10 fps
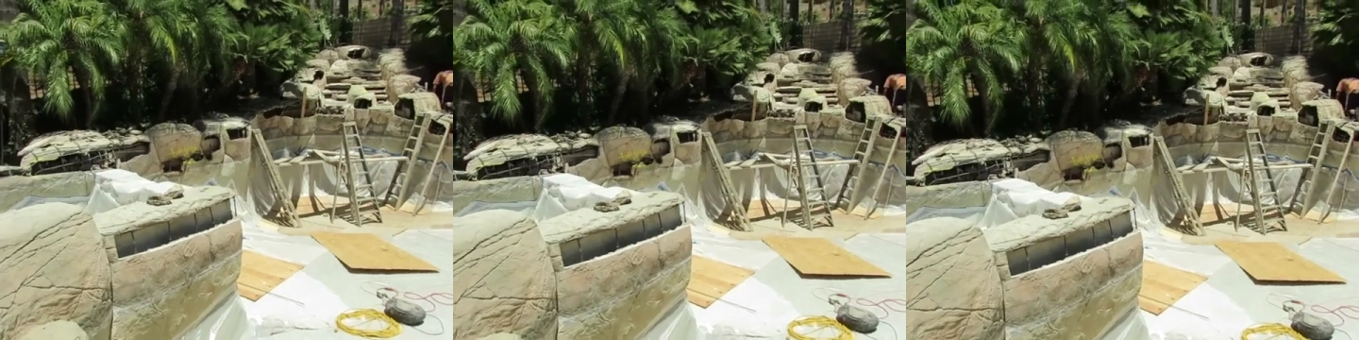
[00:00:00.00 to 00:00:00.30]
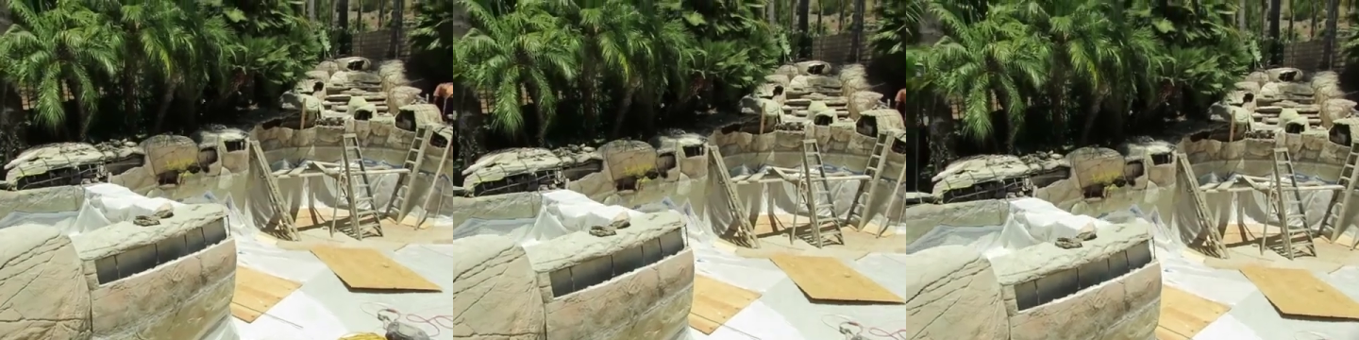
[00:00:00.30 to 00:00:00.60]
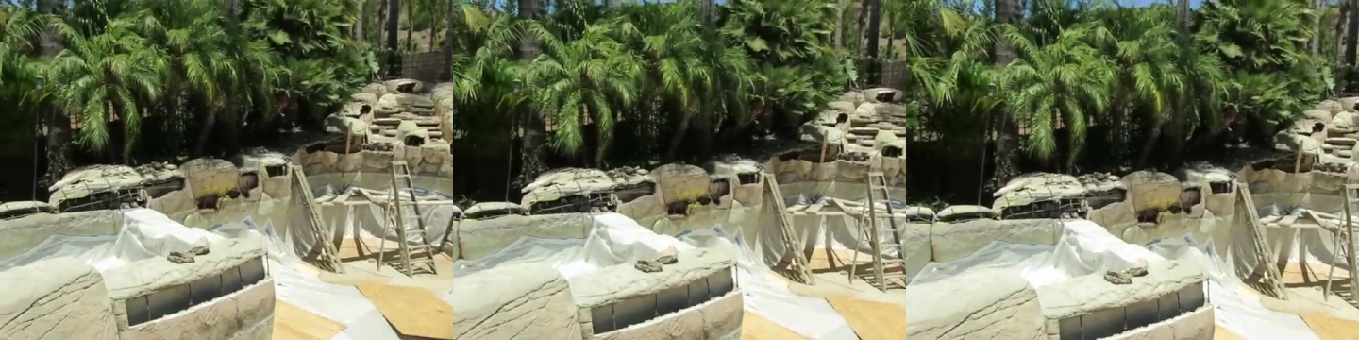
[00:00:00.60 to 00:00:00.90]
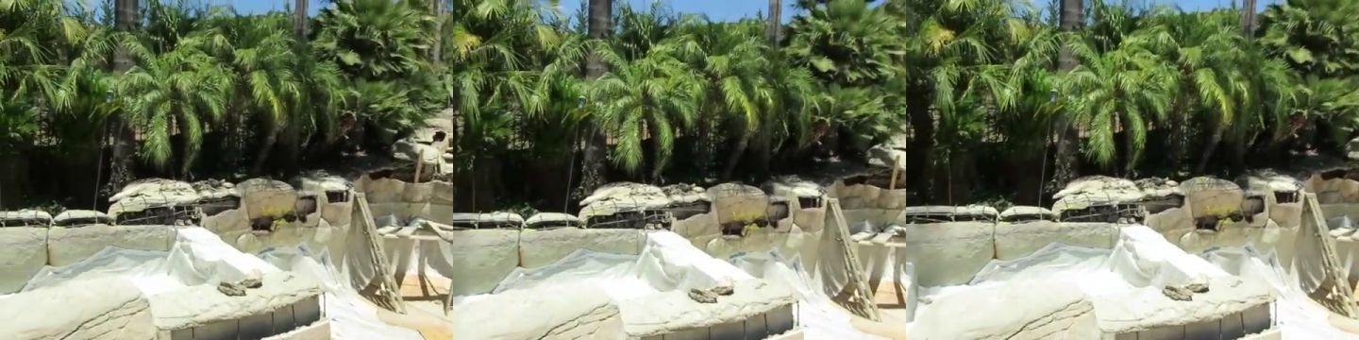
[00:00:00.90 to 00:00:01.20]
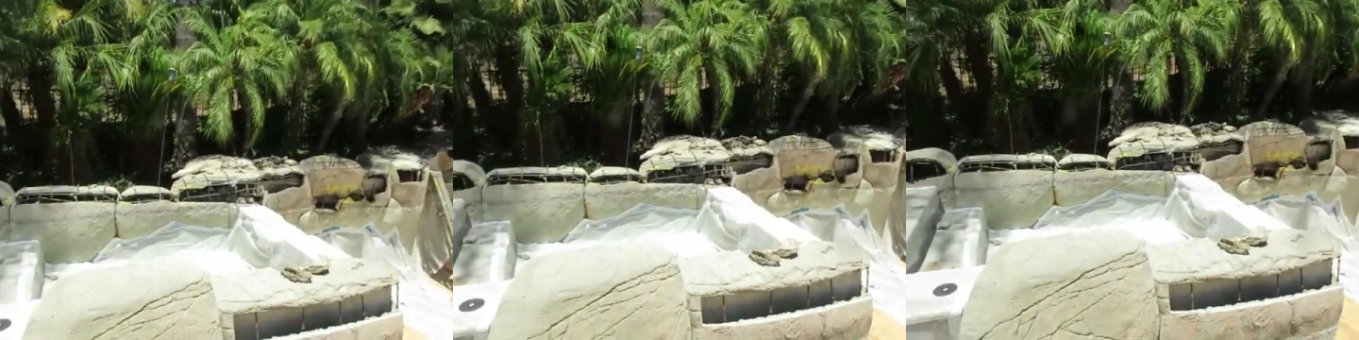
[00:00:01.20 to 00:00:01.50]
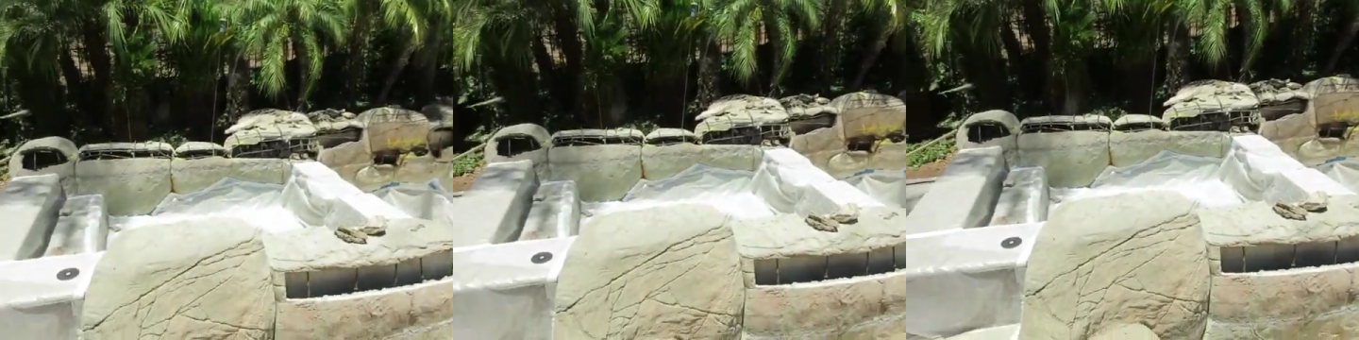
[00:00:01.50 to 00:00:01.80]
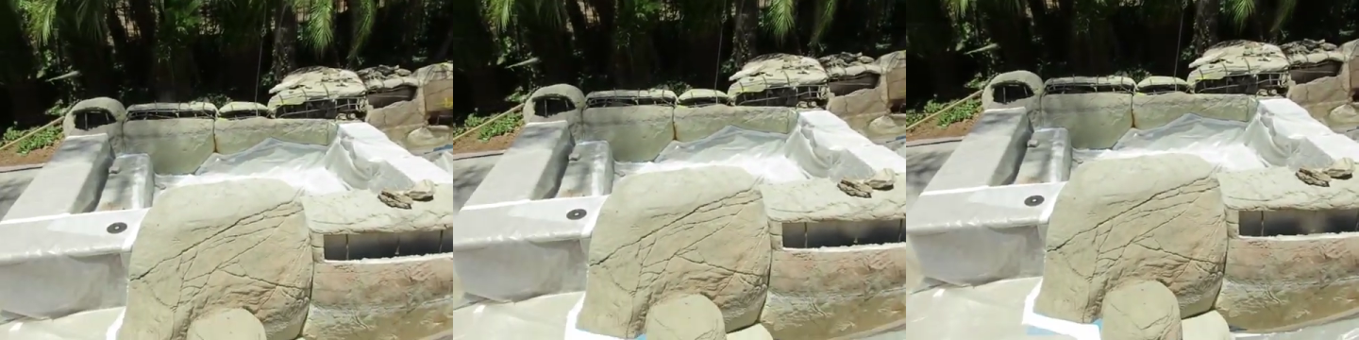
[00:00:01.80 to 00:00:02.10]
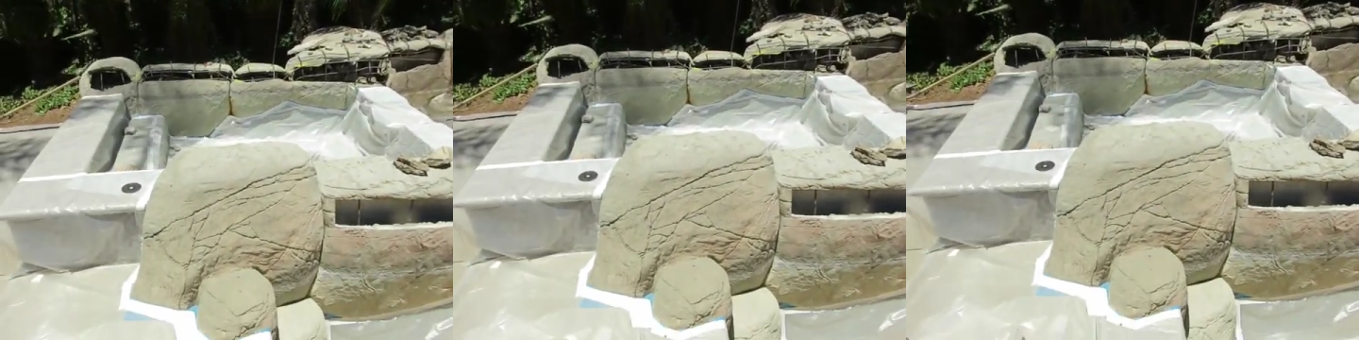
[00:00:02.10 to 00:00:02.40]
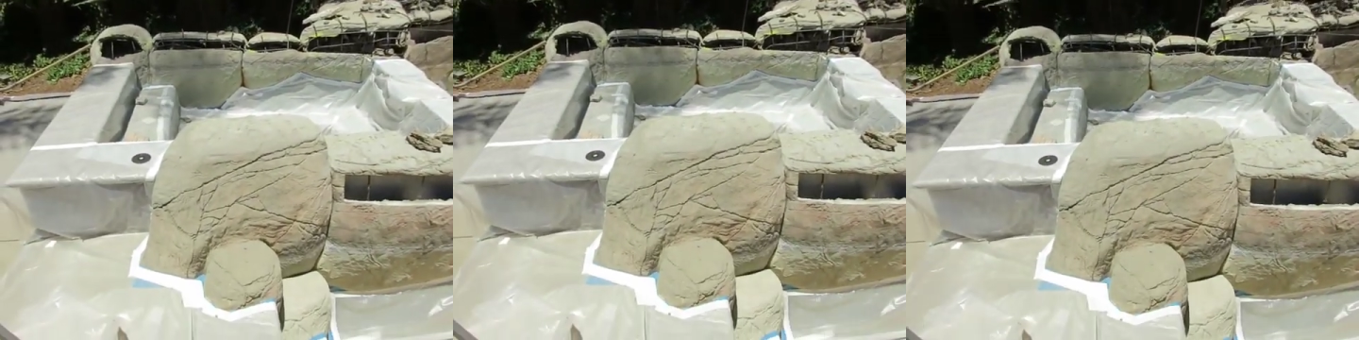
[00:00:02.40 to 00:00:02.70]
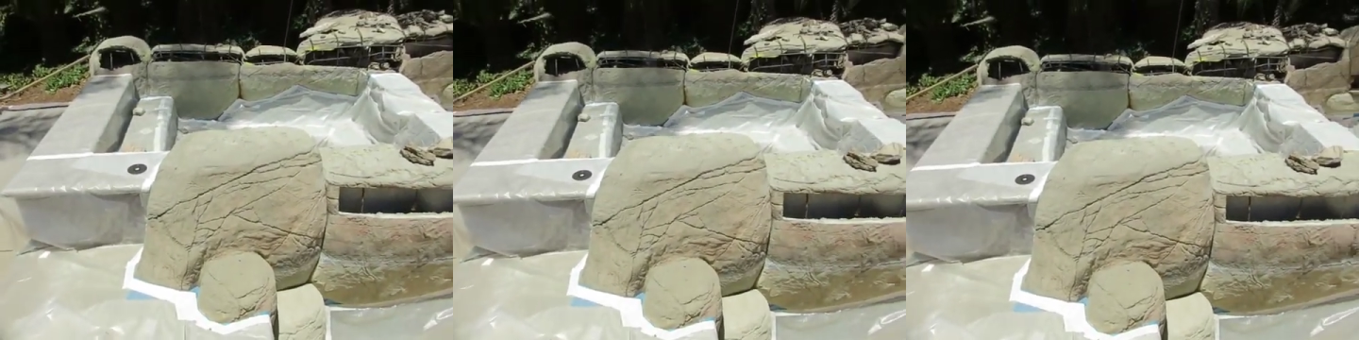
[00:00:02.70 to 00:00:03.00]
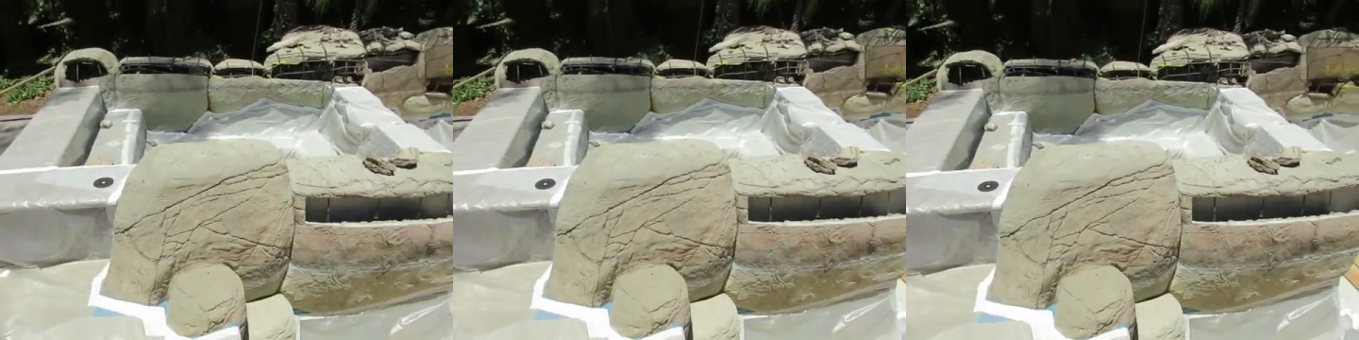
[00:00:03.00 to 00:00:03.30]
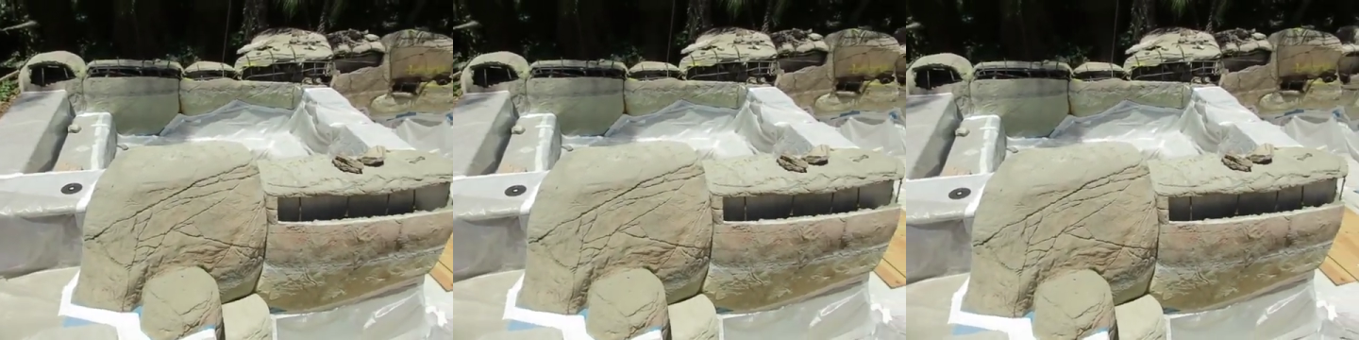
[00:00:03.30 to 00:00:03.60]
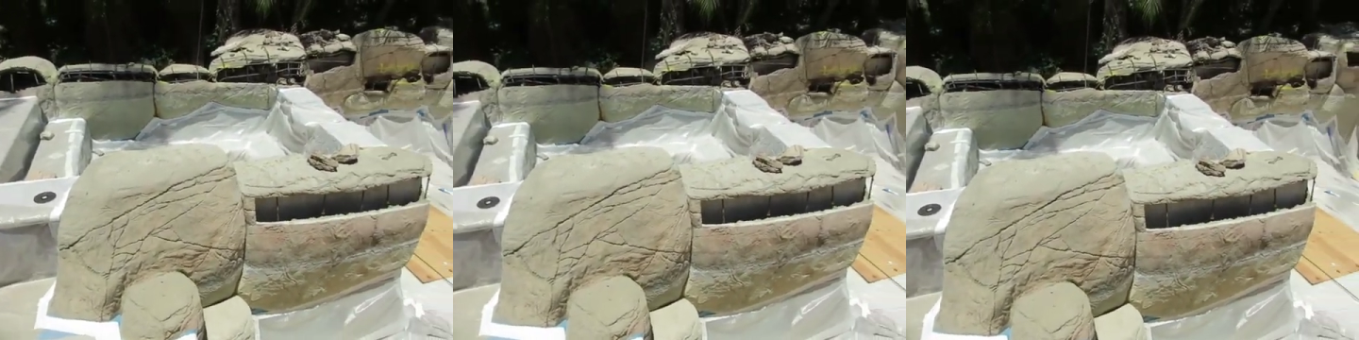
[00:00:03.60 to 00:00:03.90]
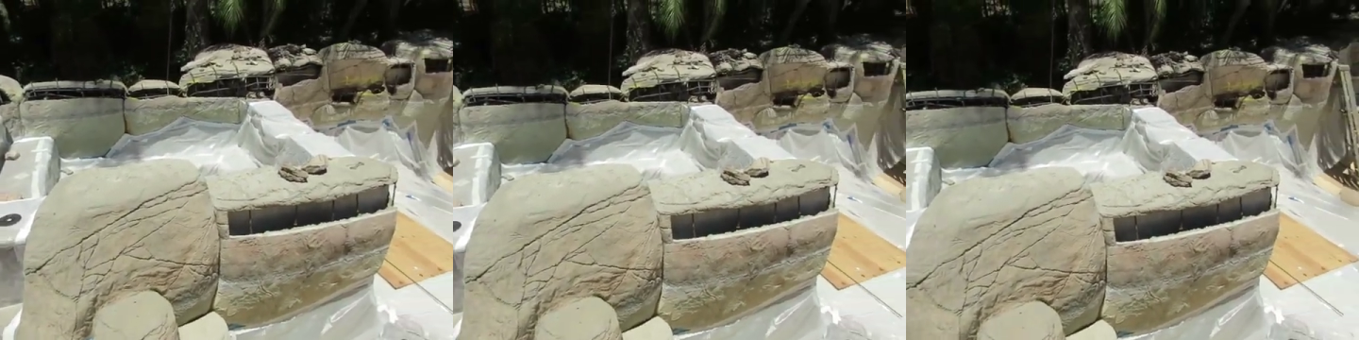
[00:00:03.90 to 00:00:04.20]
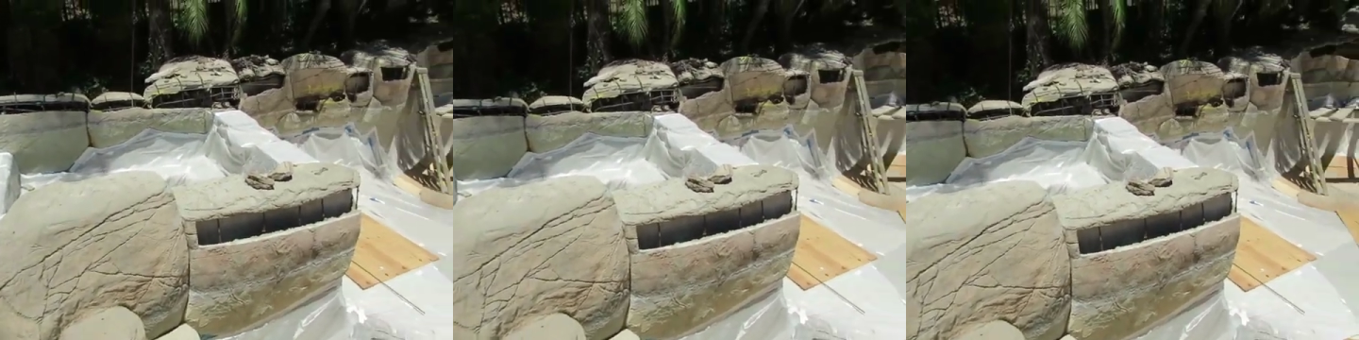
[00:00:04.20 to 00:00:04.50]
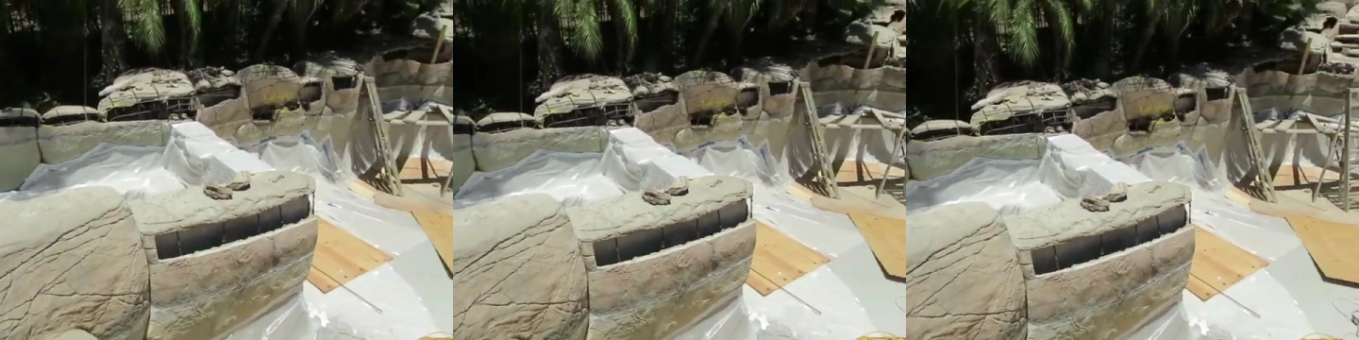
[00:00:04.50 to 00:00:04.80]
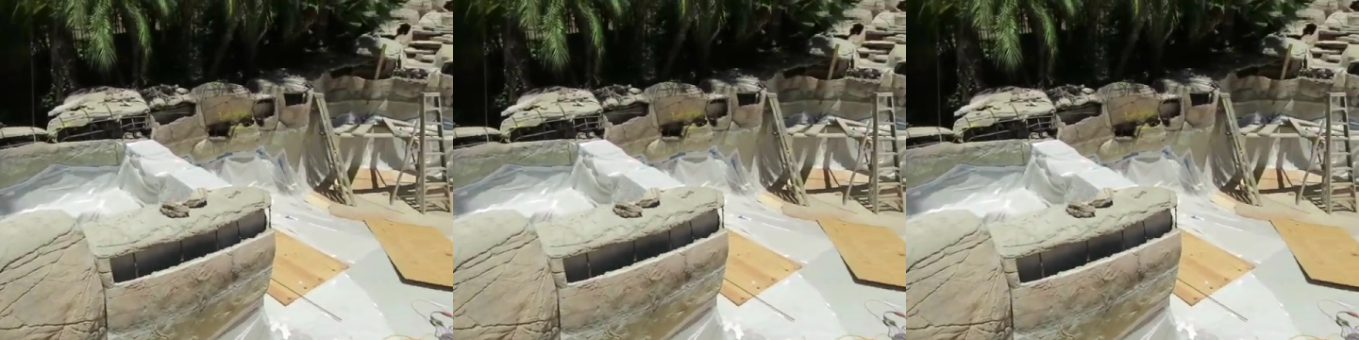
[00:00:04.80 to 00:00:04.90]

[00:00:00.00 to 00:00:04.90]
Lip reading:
Nobody's mouth can be seen.